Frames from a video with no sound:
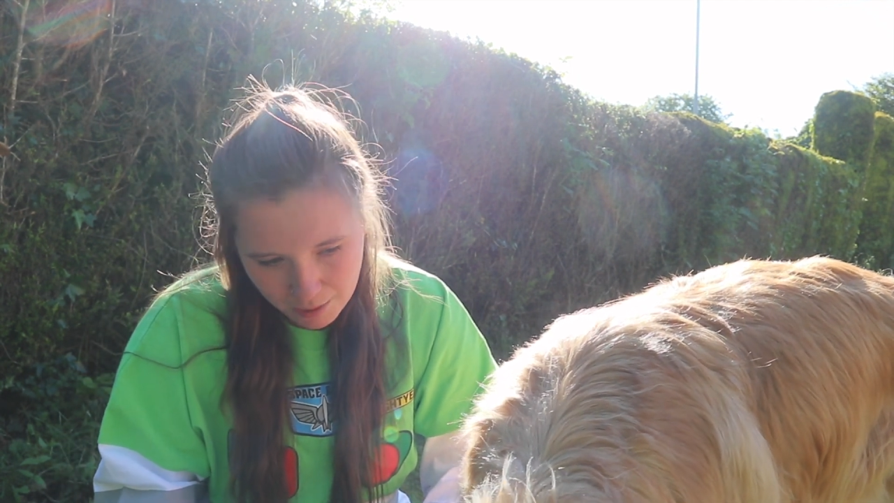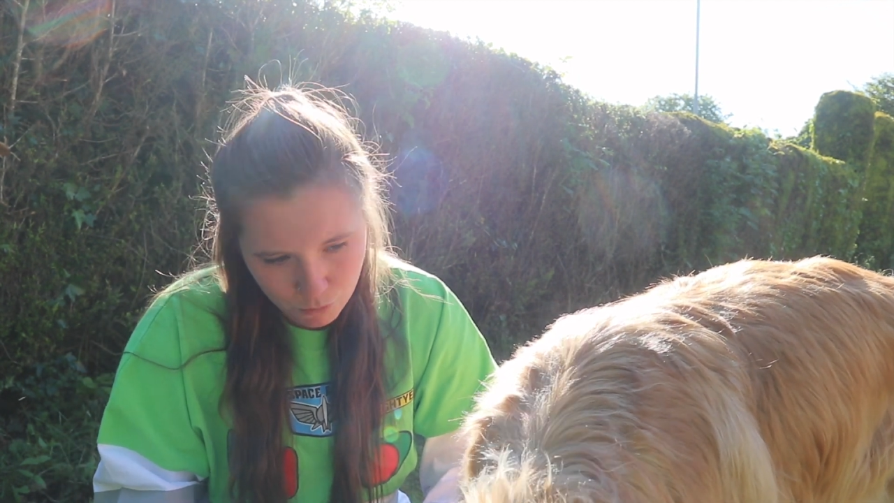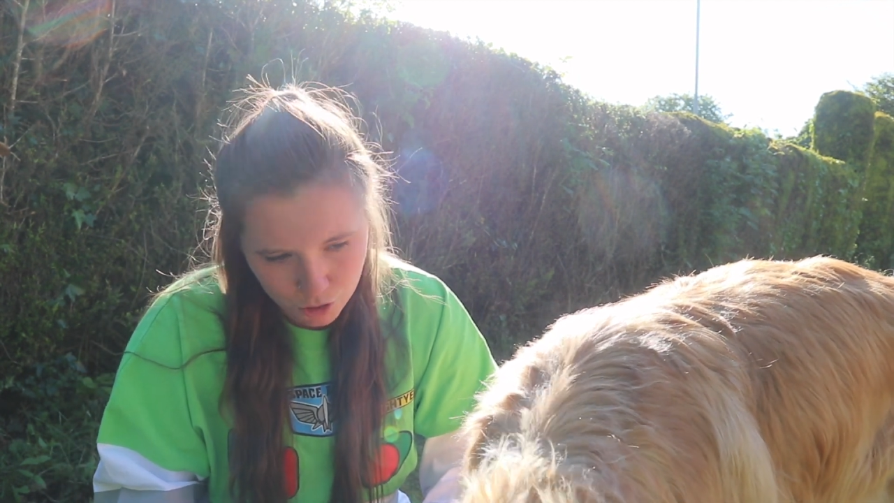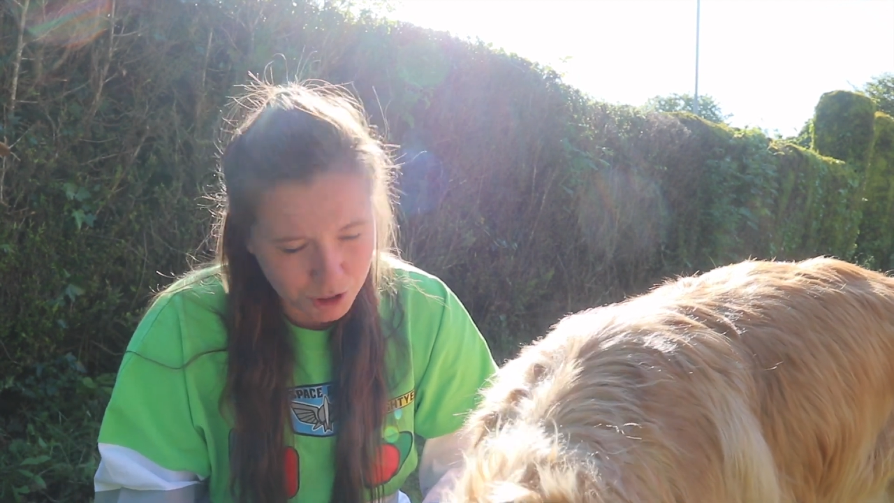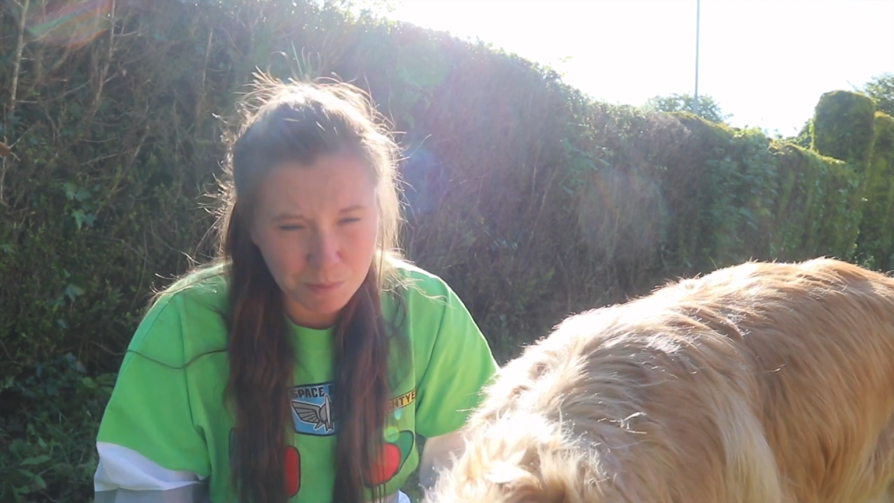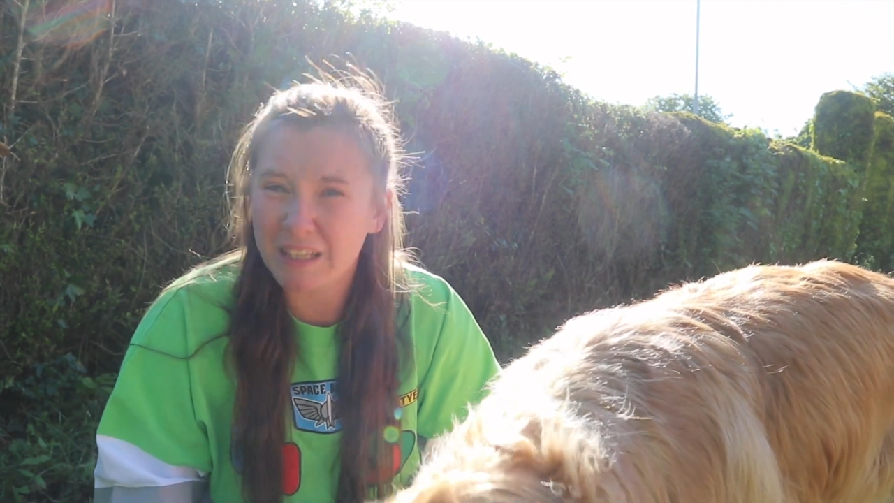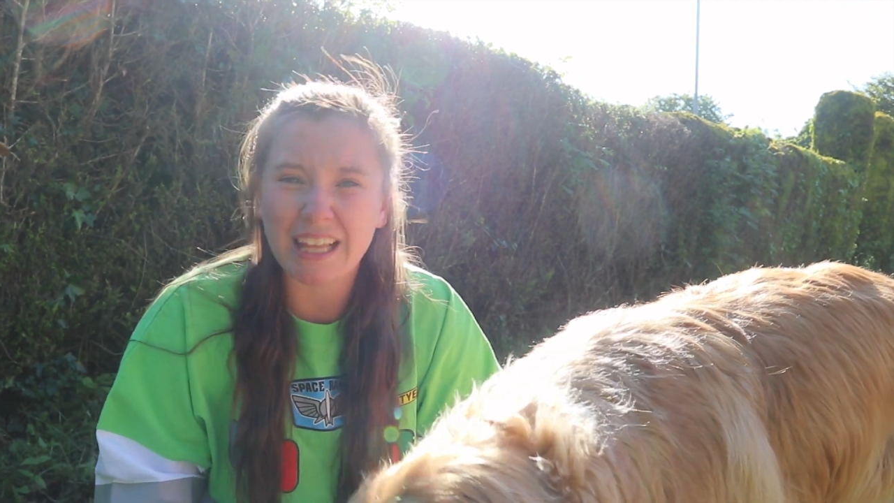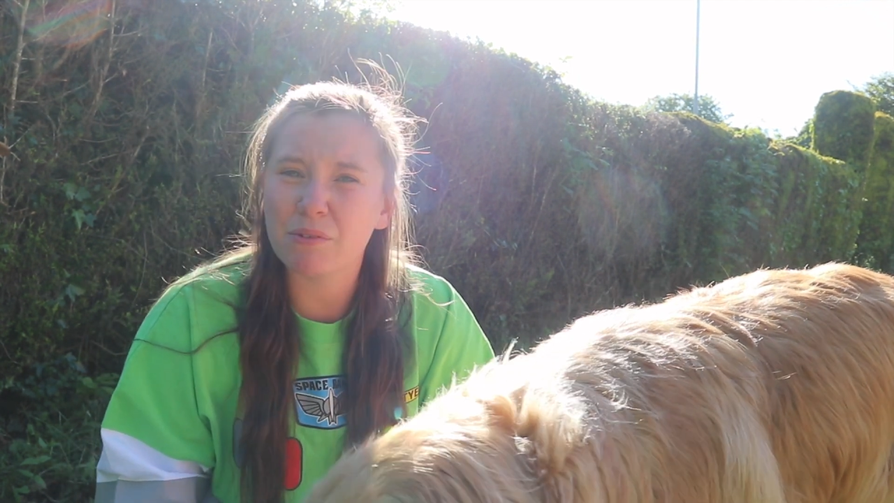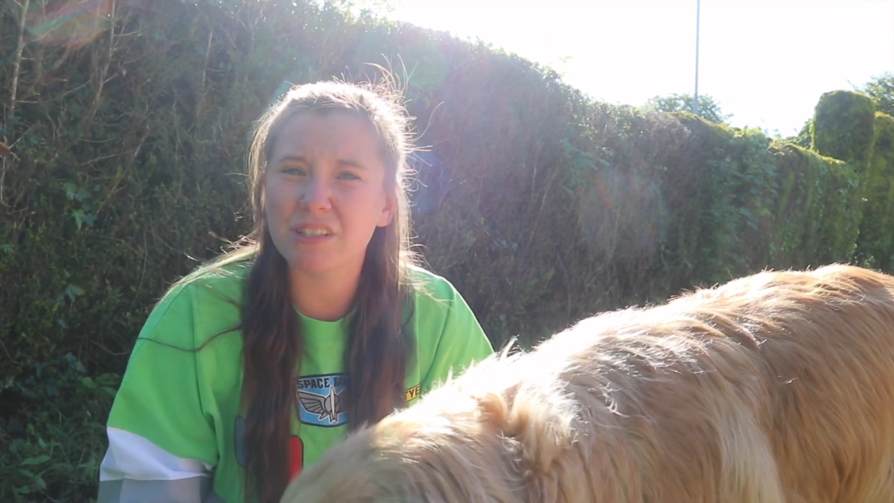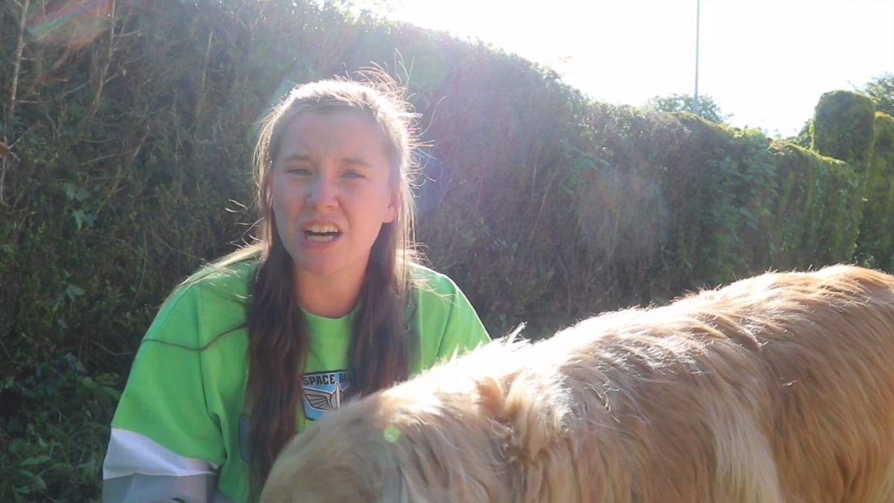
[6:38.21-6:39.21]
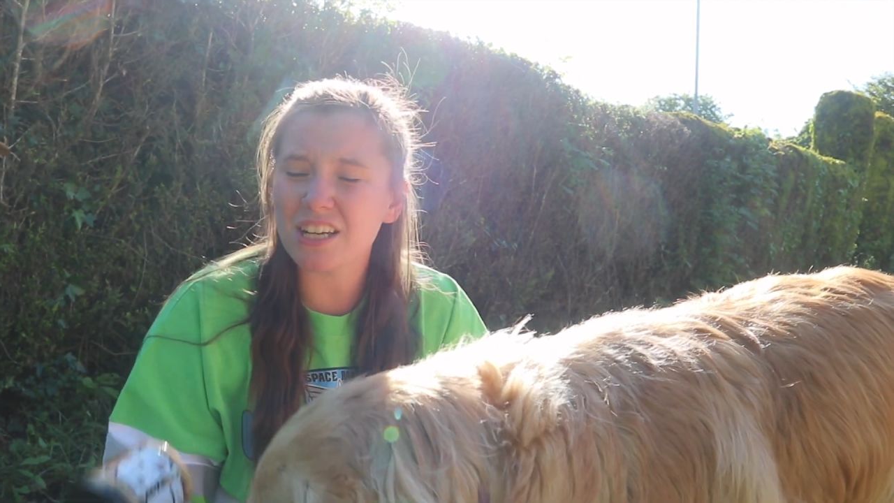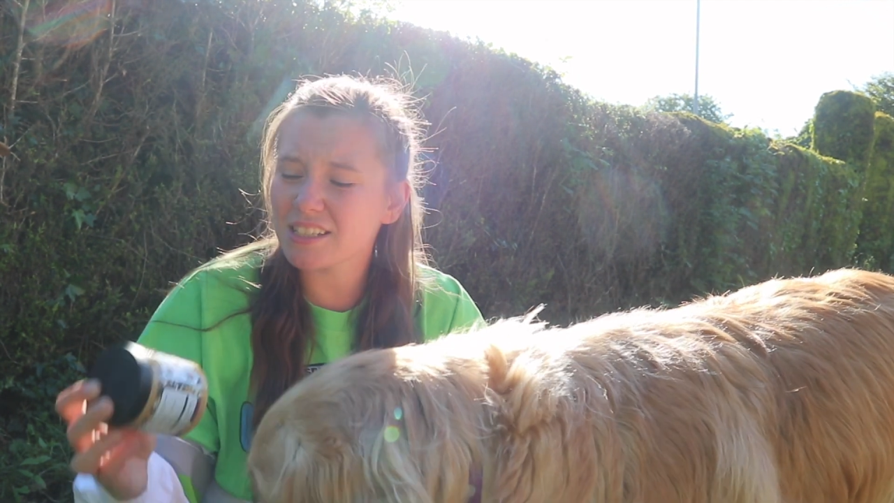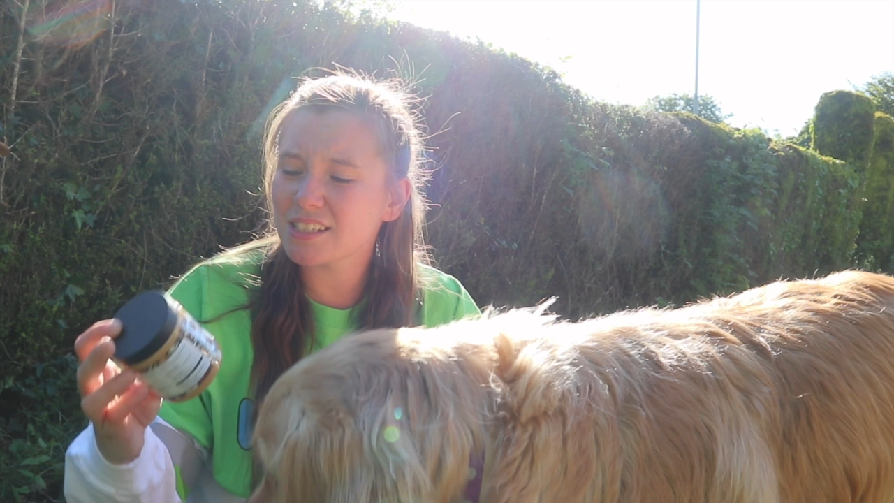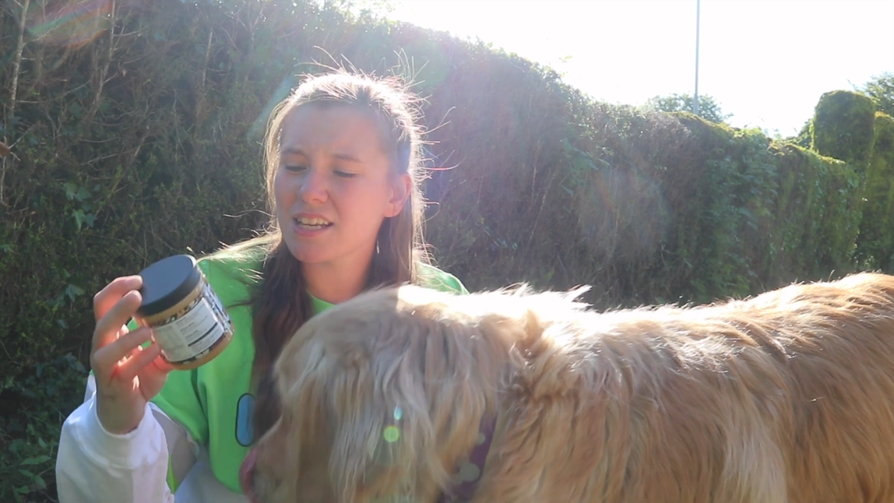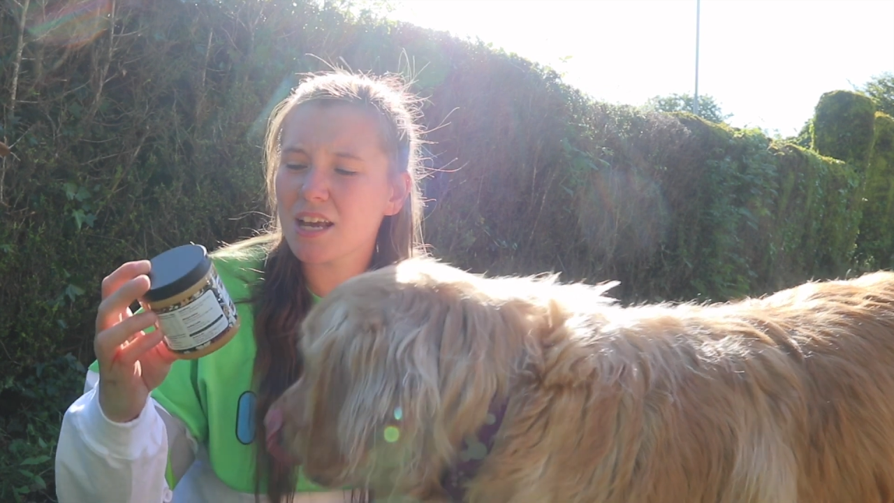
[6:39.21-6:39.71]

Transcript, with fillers: what she'd be like with nuts.